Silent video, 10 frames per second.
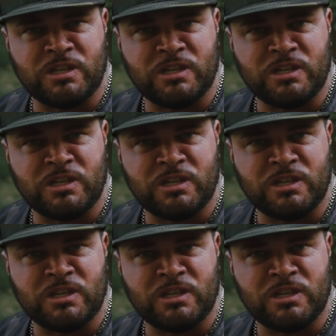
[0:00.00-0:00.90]

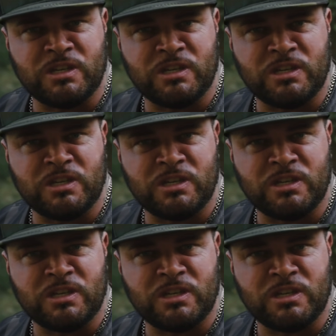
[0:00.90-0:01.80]

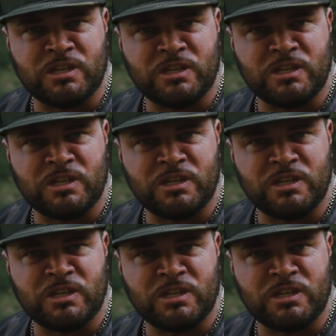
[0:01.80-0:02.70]

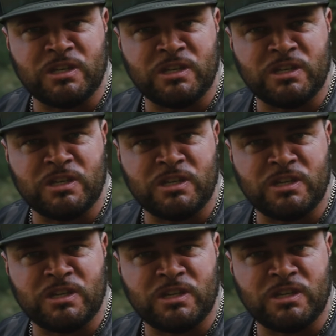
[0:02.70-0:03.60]

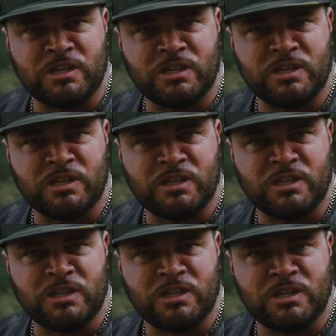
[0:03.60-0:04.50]

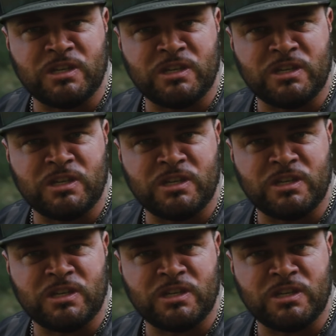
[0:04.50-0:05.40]

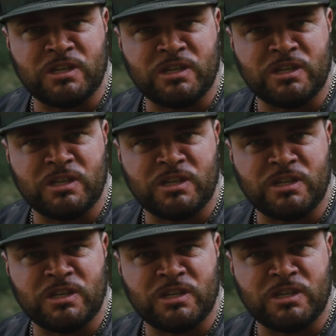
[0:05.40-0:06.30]

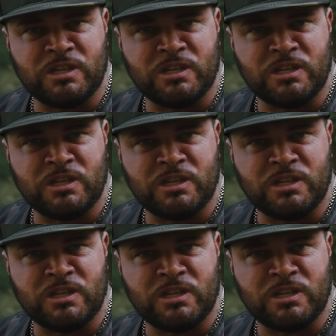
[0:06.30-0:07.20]

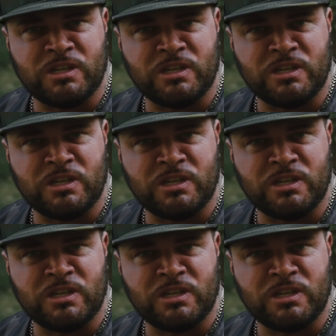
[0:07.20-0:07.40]
No words are spoken by the person on screen.